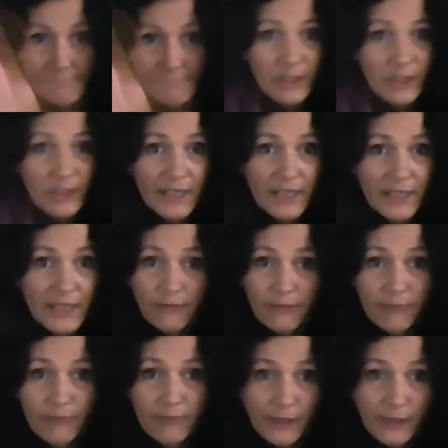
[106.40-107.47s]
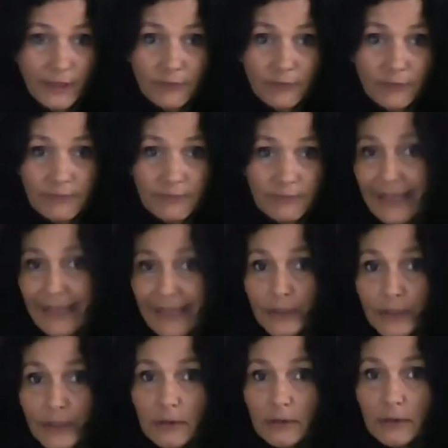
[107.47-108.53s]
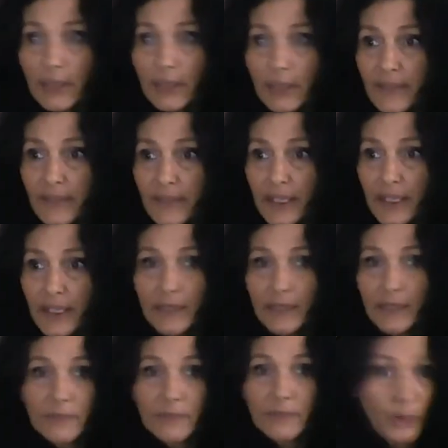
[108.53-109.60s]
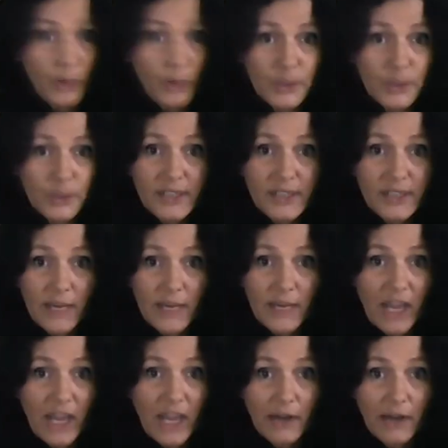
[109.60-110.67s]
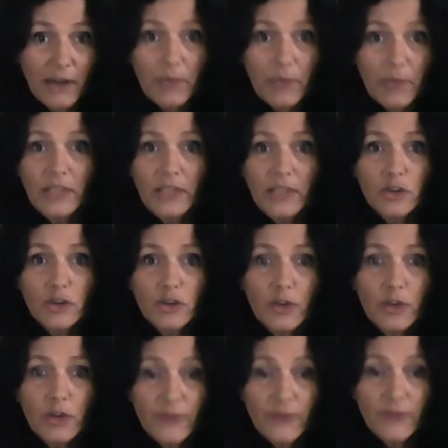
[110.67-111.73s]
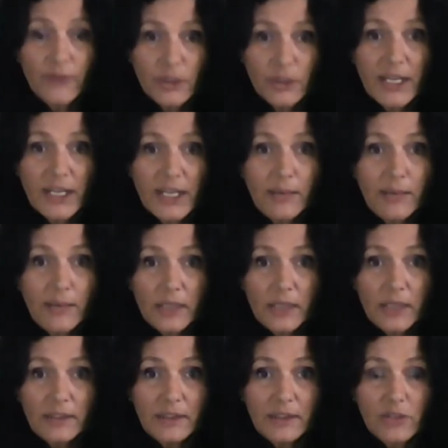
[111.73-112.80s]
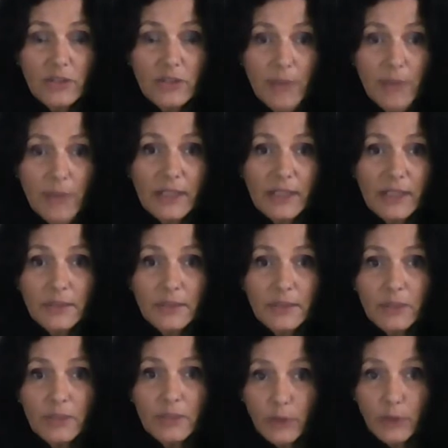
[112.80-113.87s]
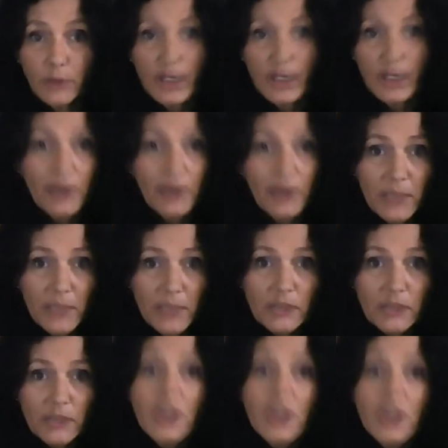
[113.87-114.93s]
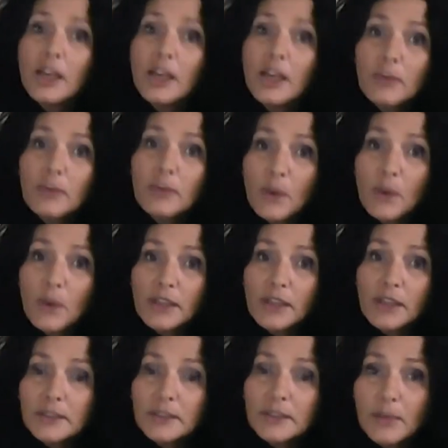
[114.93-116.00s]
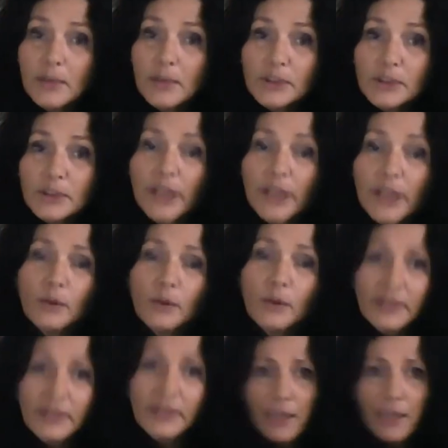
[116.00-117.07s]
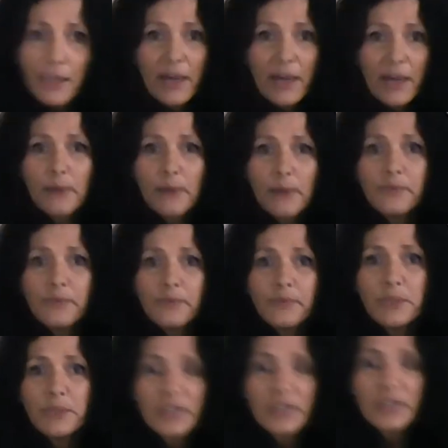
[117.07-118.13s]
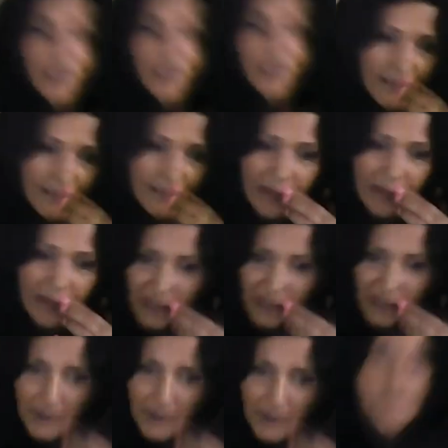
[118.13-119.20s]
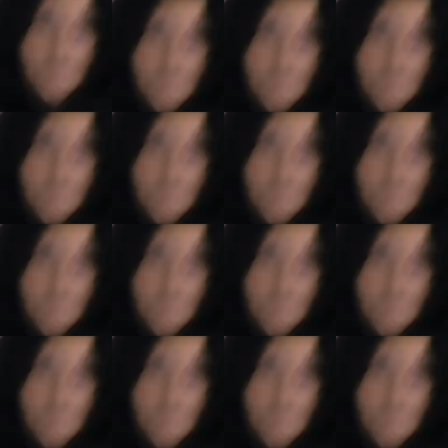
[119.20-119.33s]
just like a regular letter, and then the person's name, the hiring manager. If there's a name in the job announcement, put the hiring manager. You may want to double check. And the one thing about, I'm going to just step back here